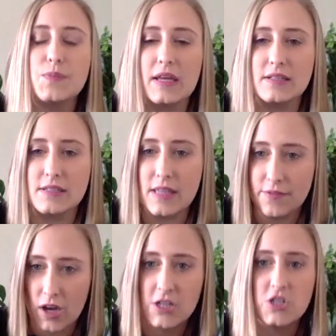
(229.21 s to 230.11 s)
because
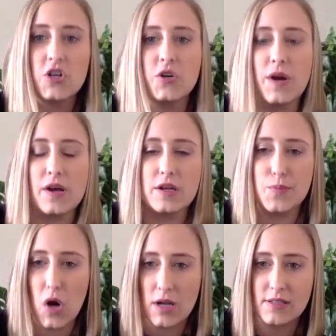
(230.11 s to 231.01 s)
they've got to turn around
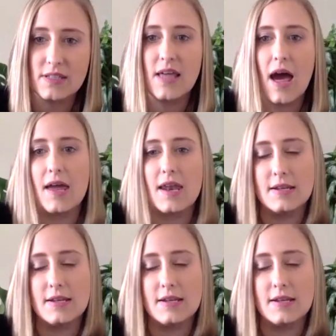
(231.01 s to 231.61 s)
and process that